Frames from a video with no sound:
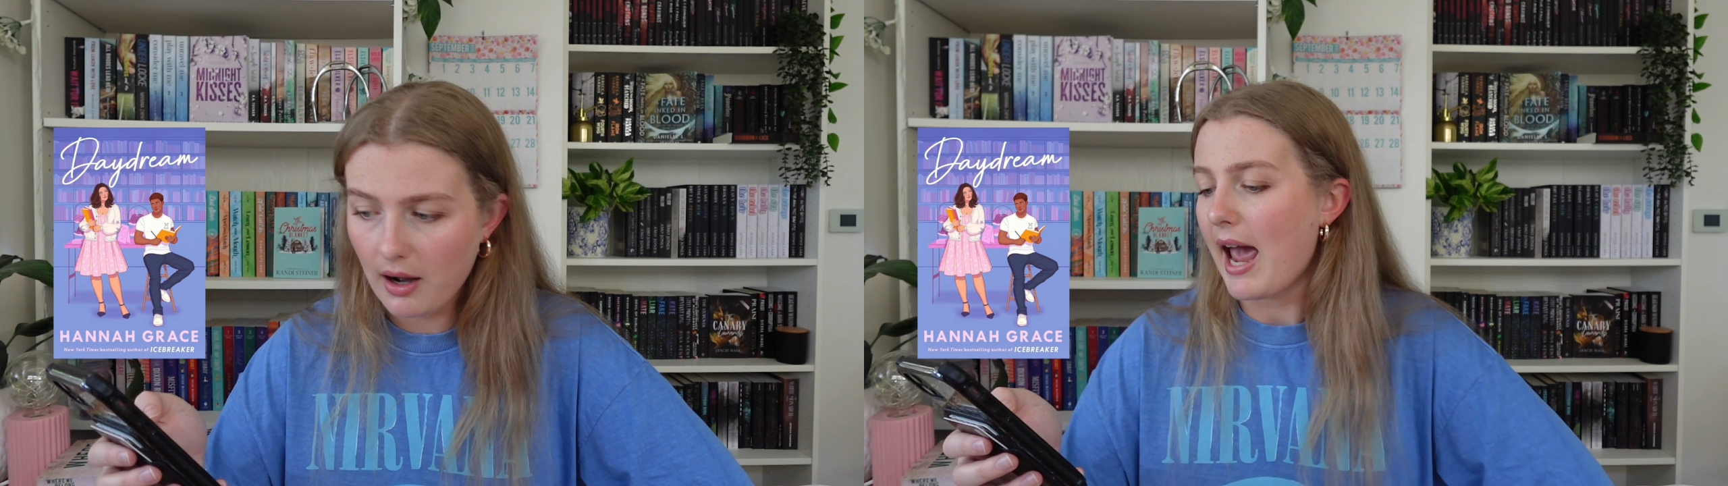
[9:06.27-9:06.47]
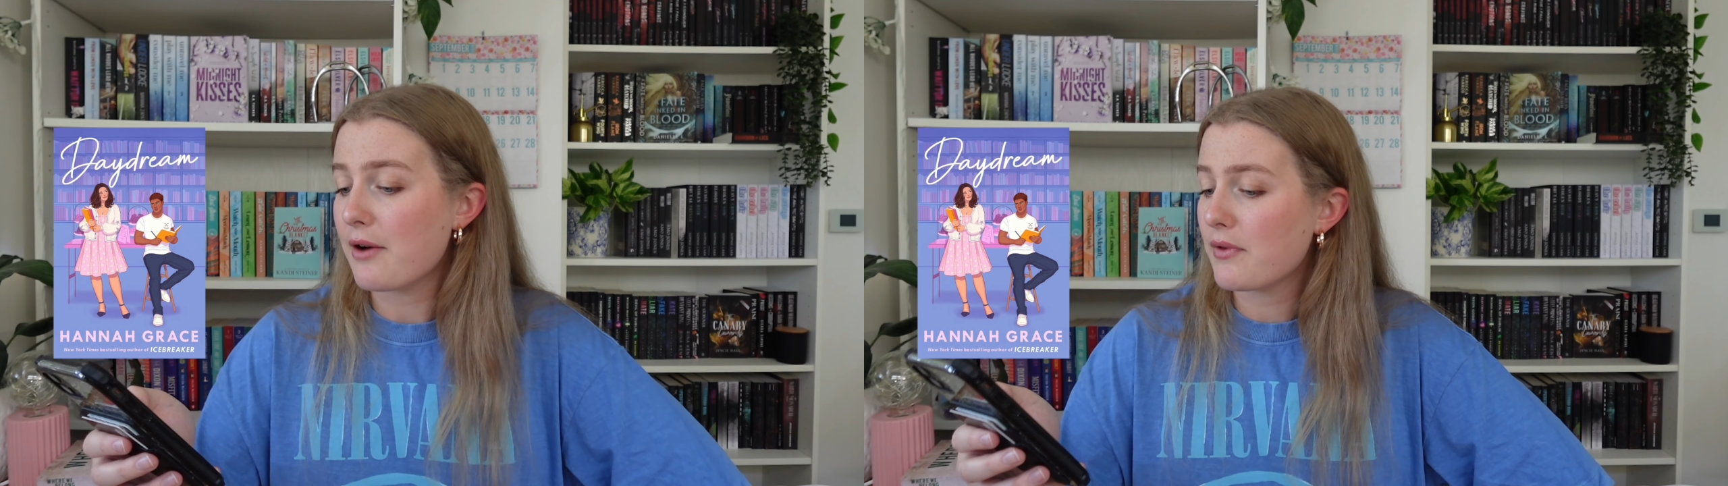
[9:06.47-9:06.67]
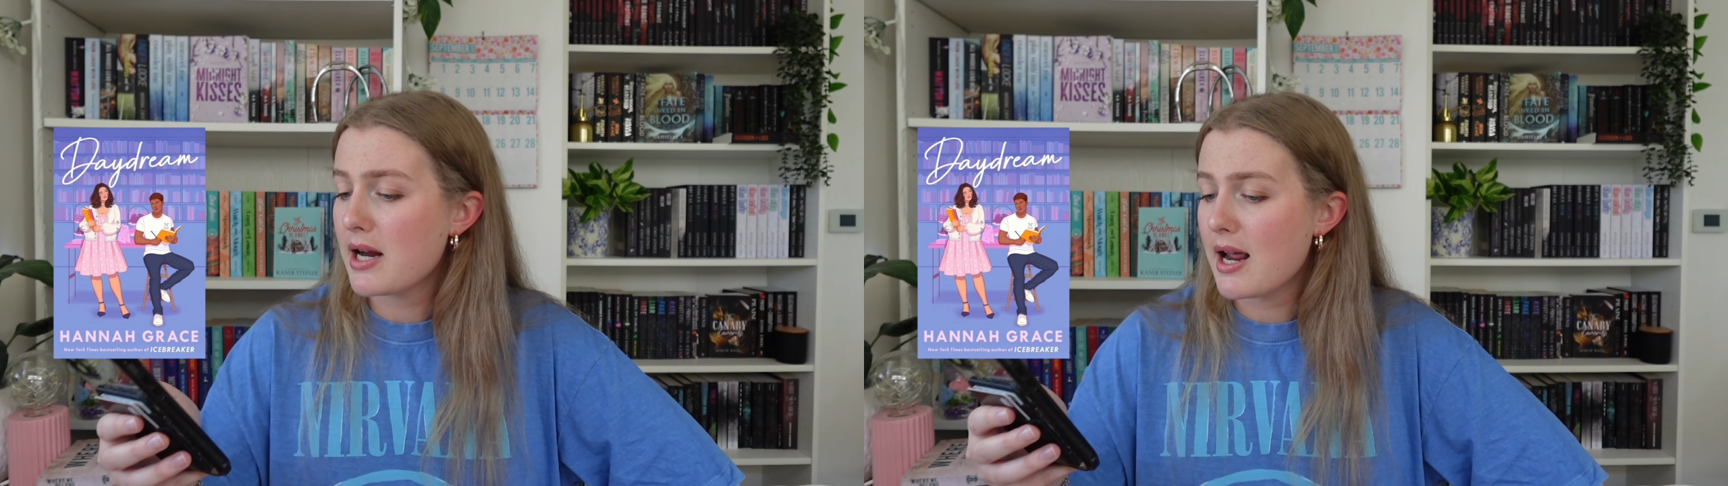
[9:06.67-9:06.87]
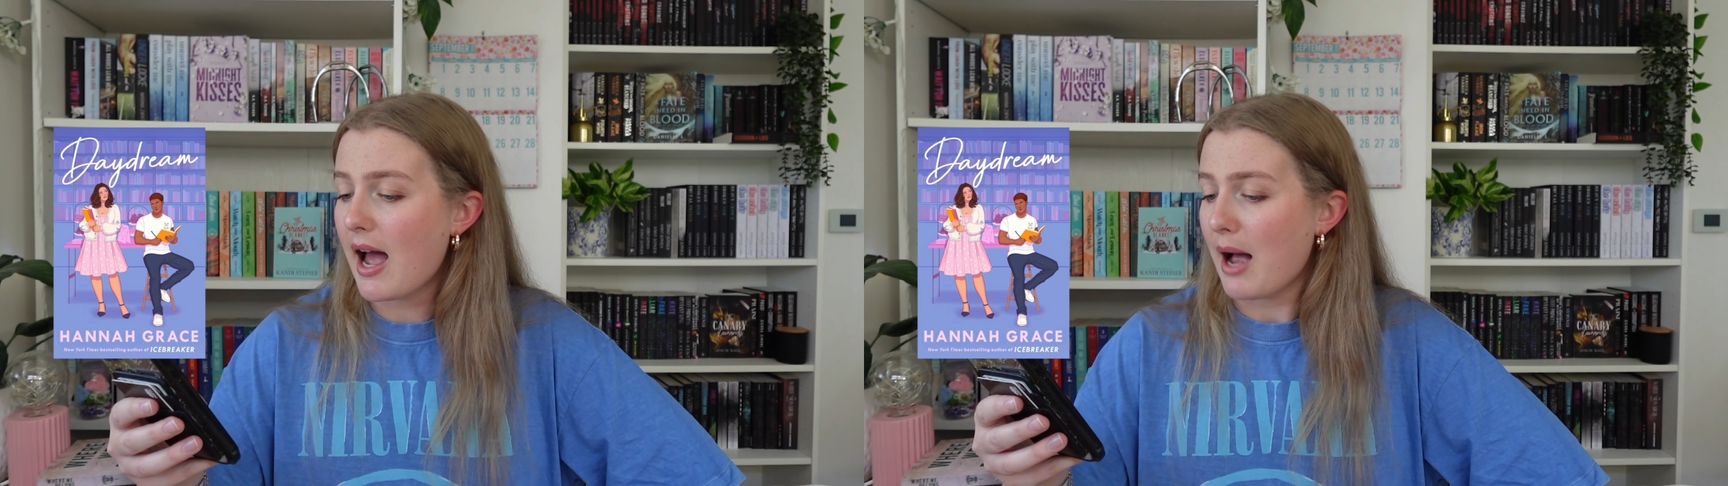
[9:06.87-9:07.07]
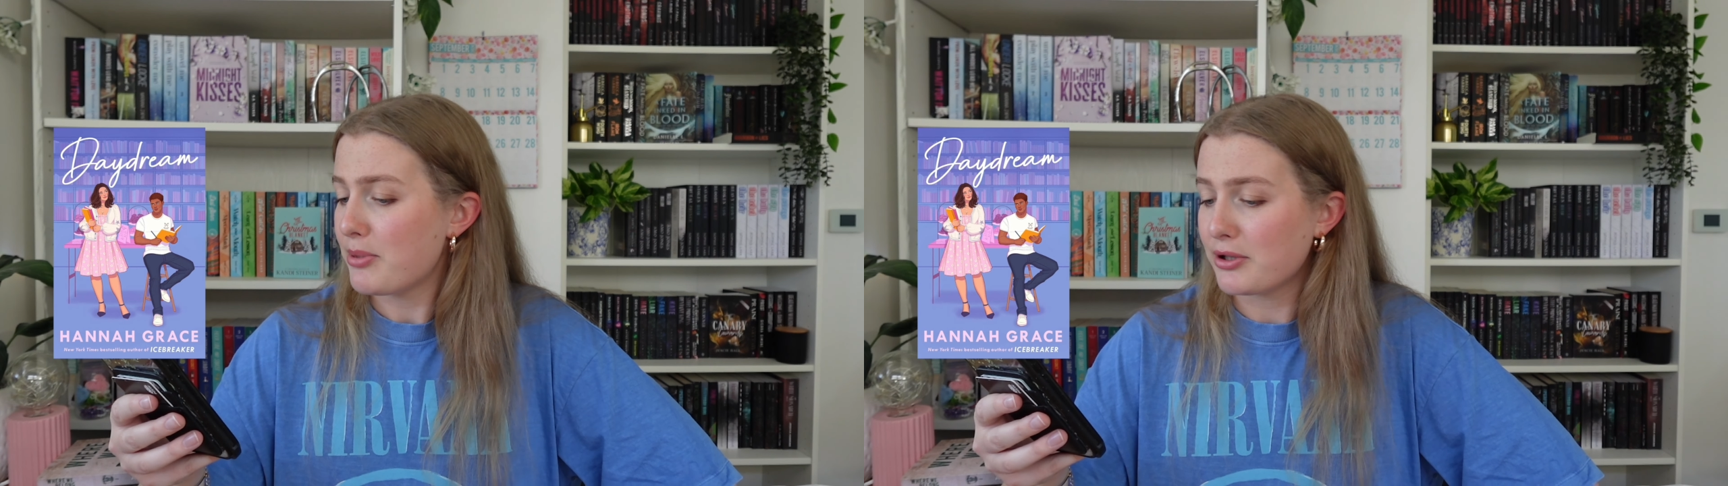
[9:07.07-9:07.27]
Henry
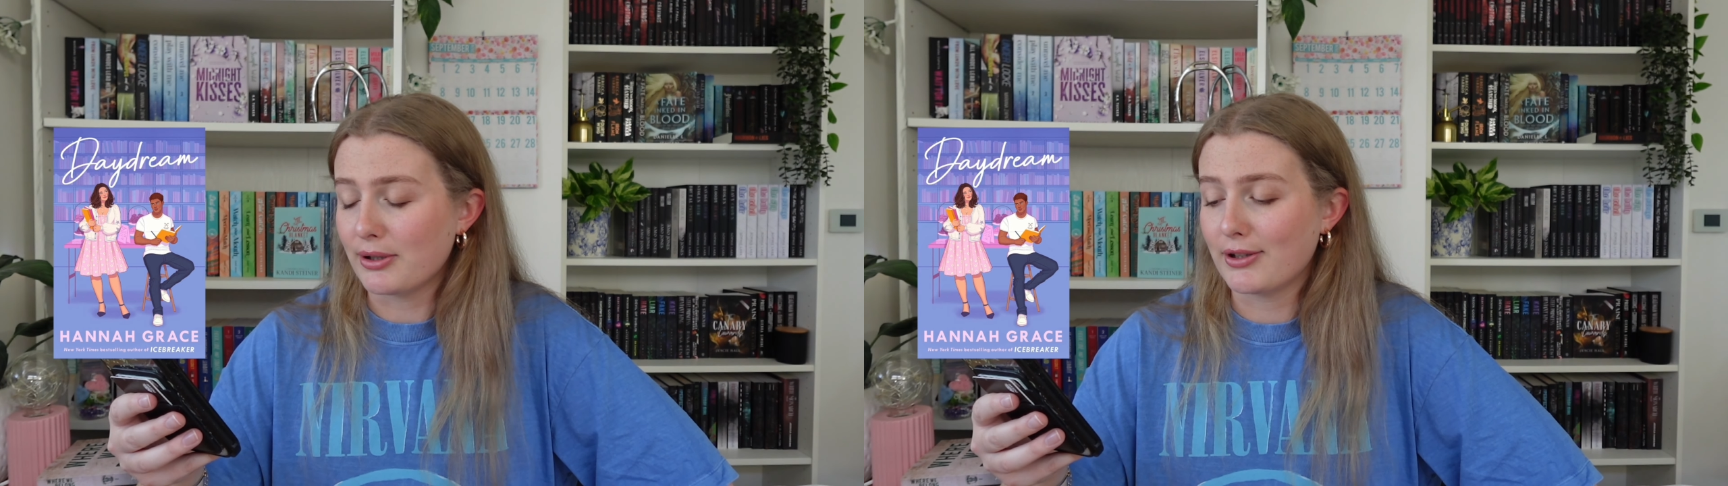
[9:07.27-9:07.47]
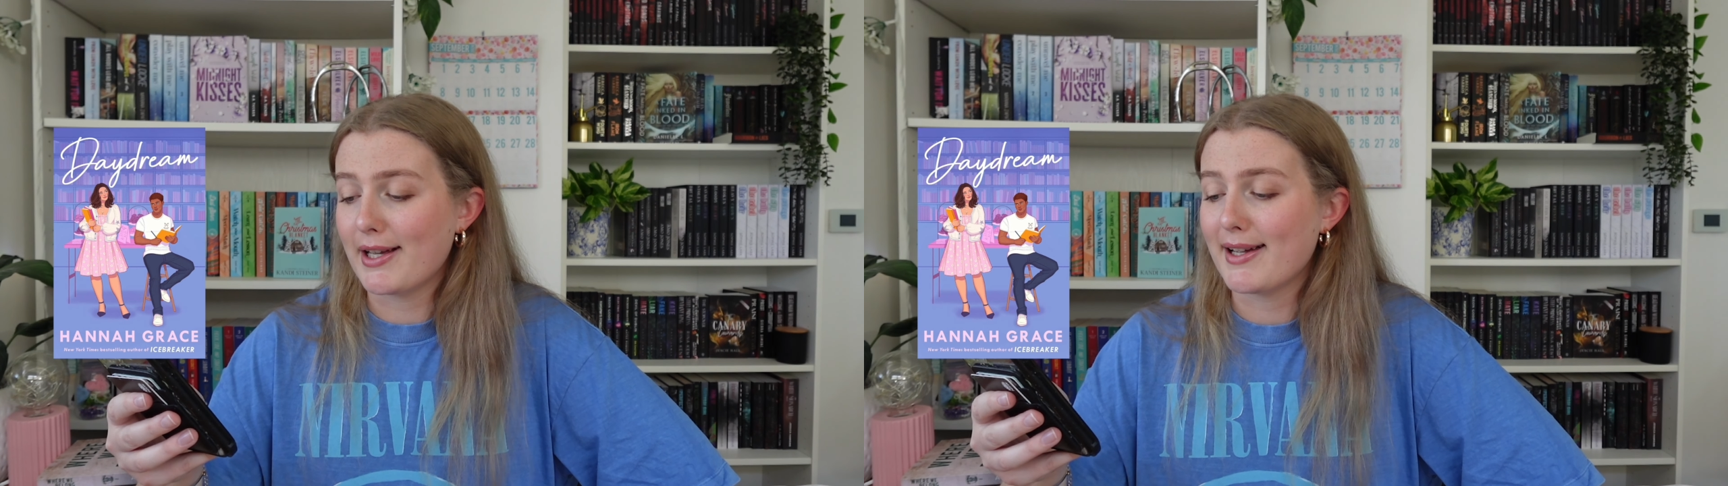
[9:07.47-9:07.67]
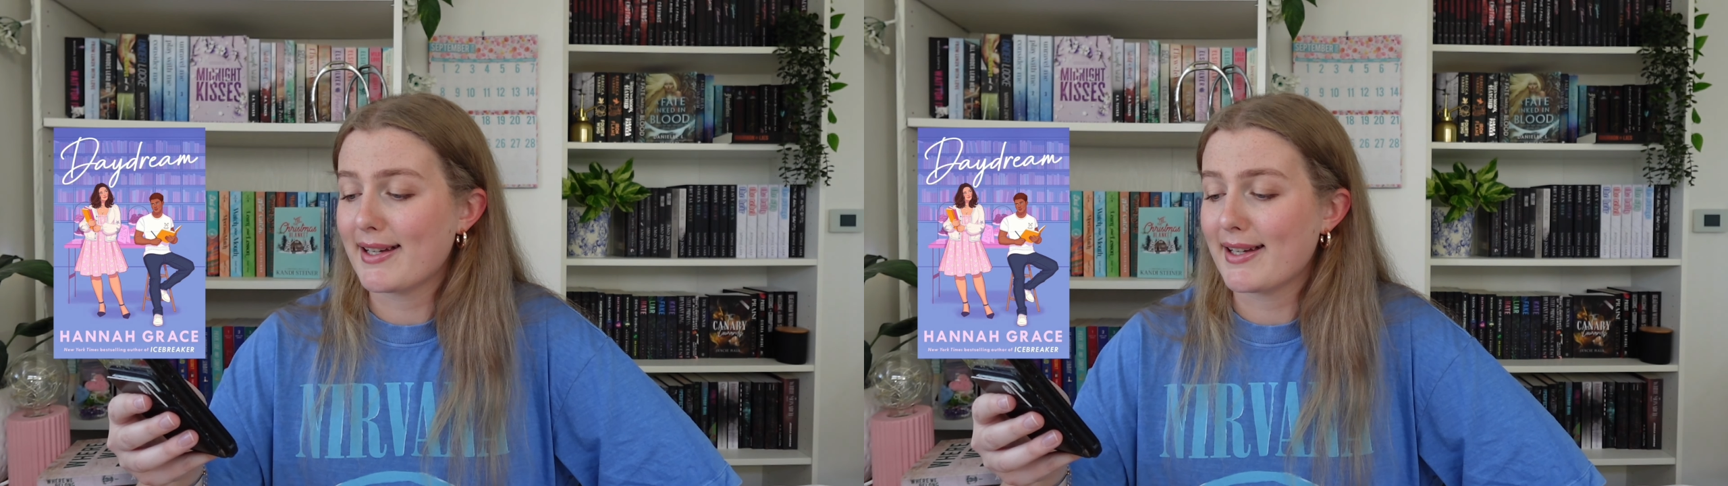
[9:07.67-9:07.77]
absolutely